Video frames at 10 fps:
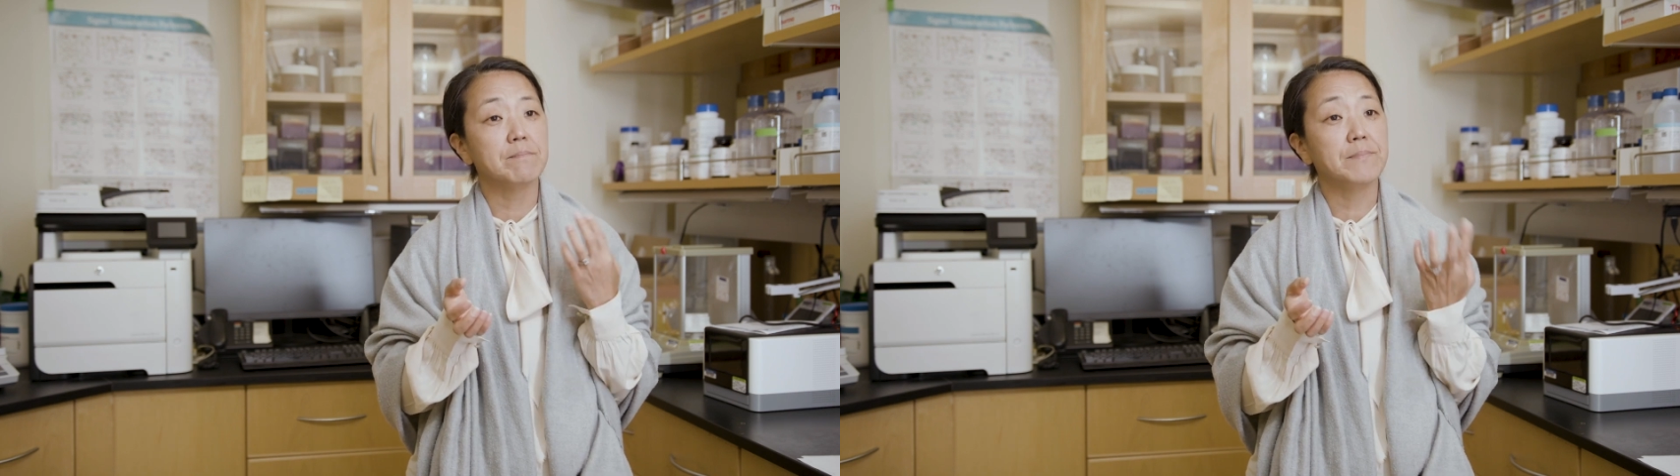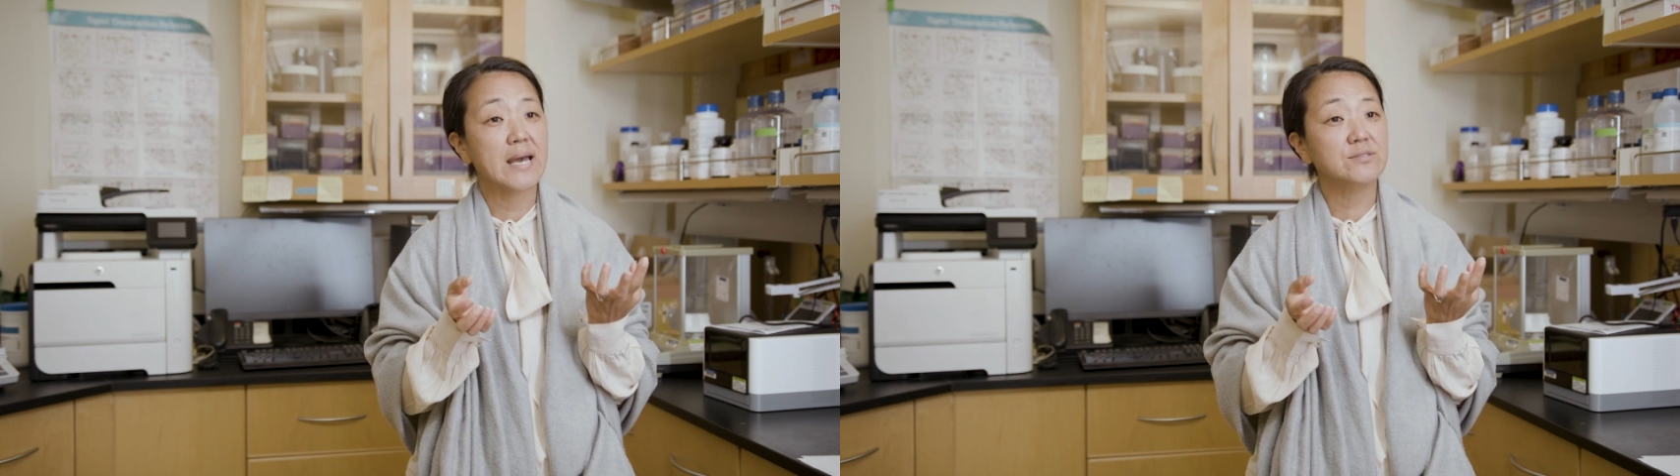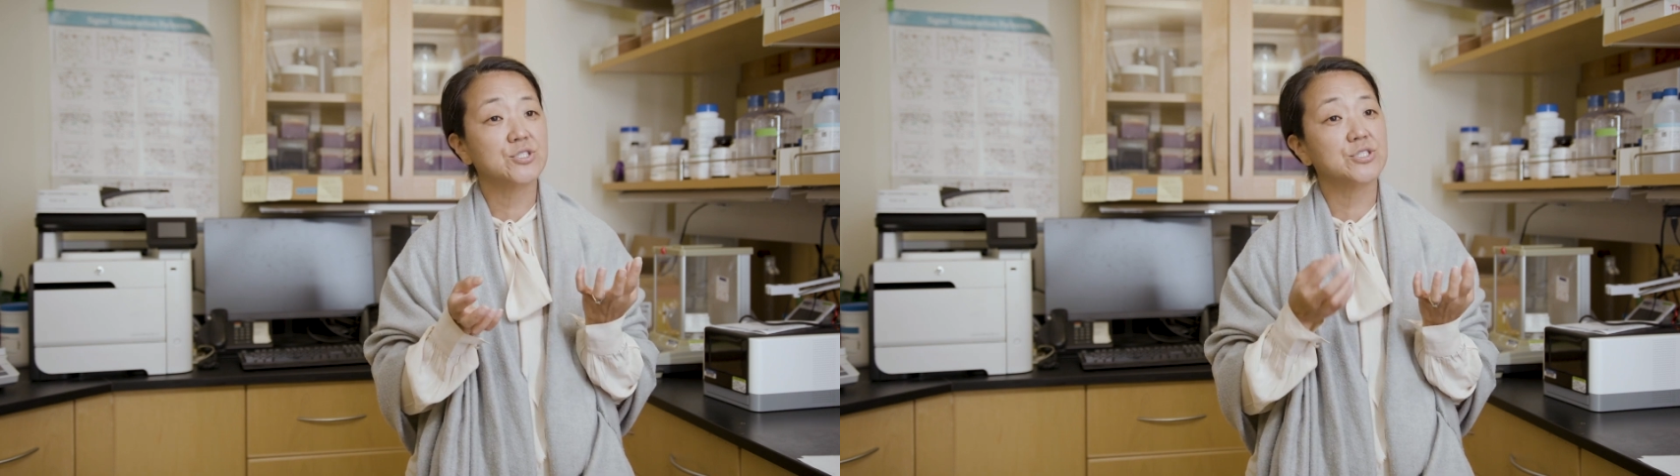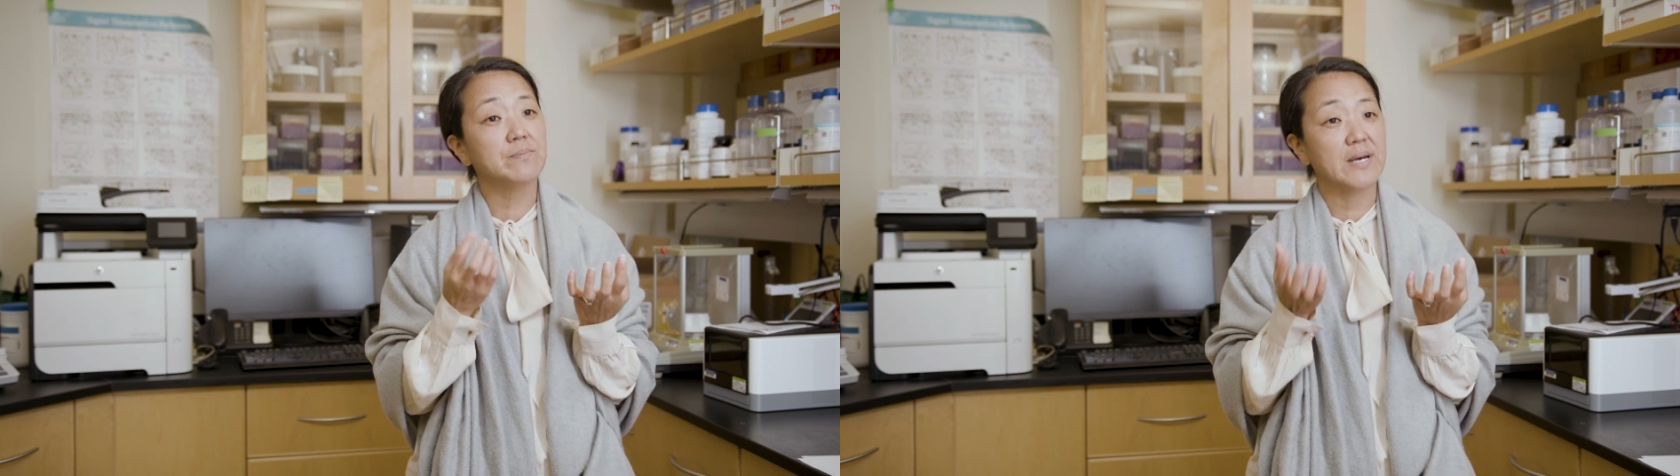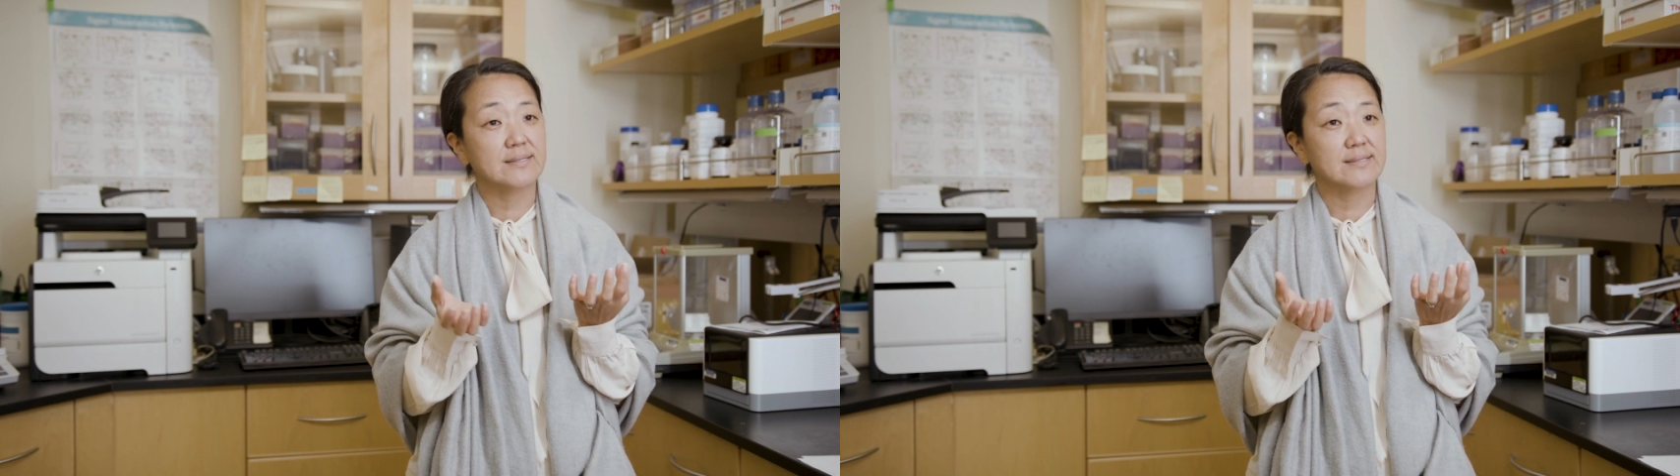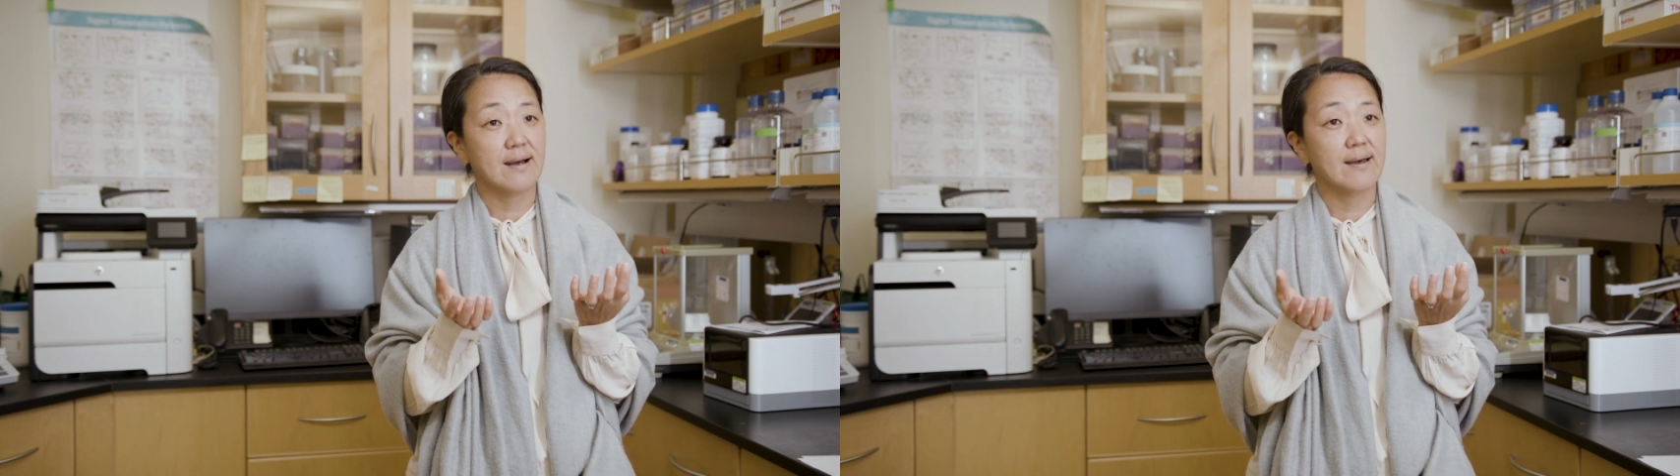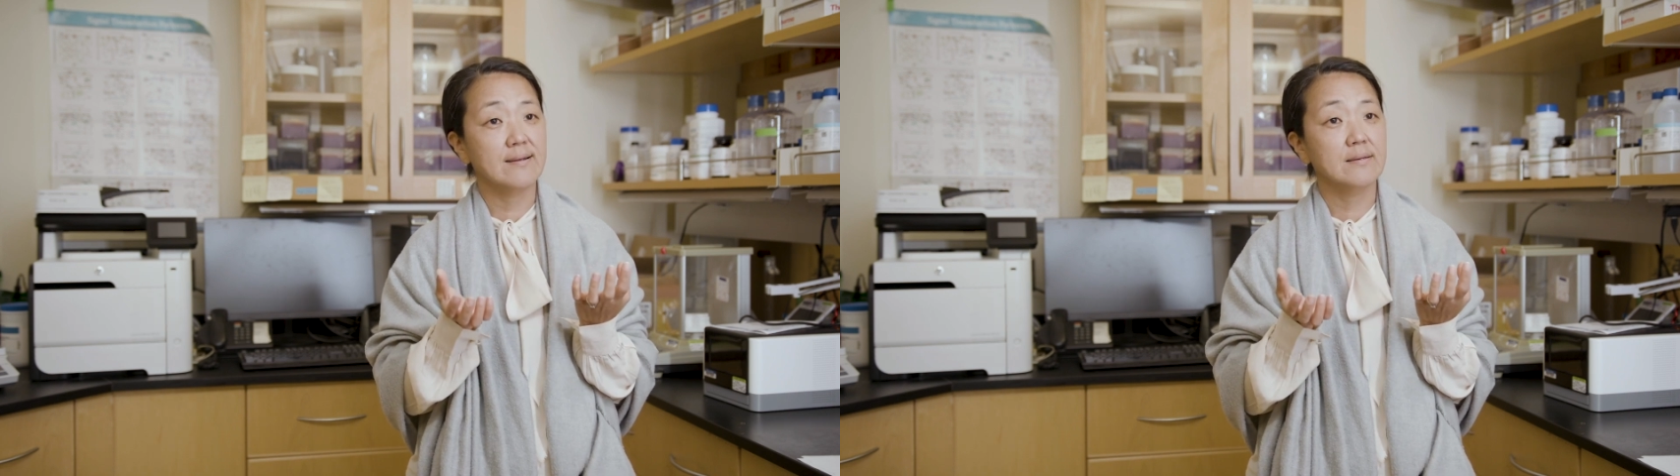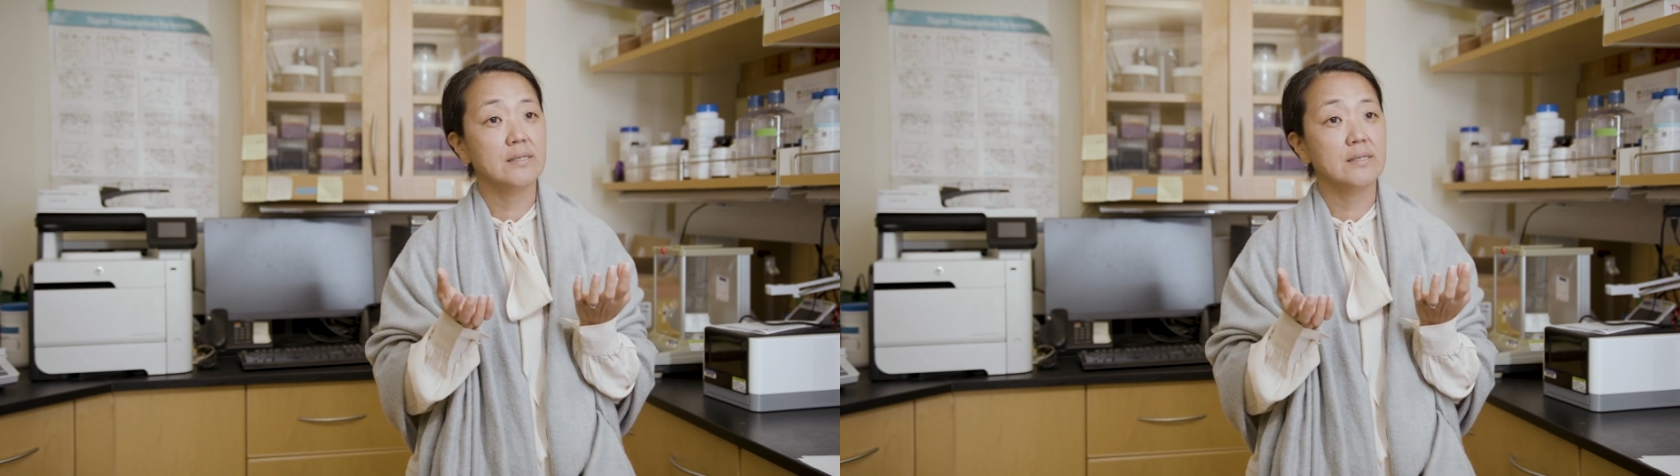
bench to bedside